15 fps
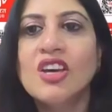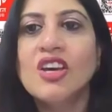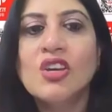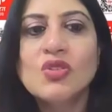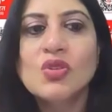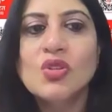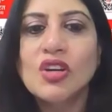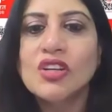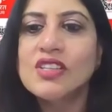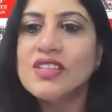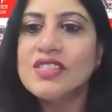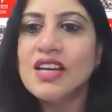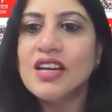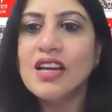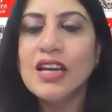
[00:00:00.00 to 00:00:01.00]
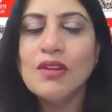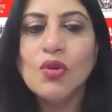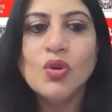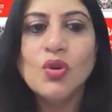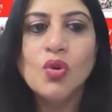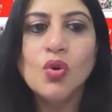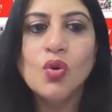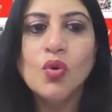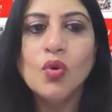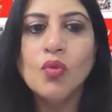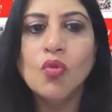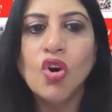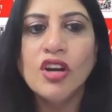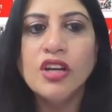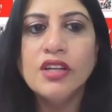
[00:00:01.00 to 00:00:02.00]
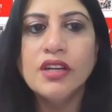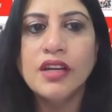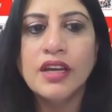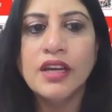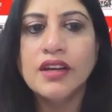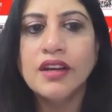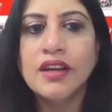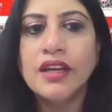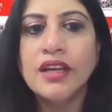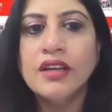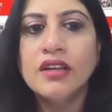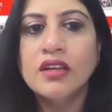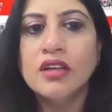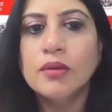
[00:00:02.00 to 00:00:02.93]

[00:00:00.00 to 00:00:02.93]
So, Dr. Asthana, I want to know what recurring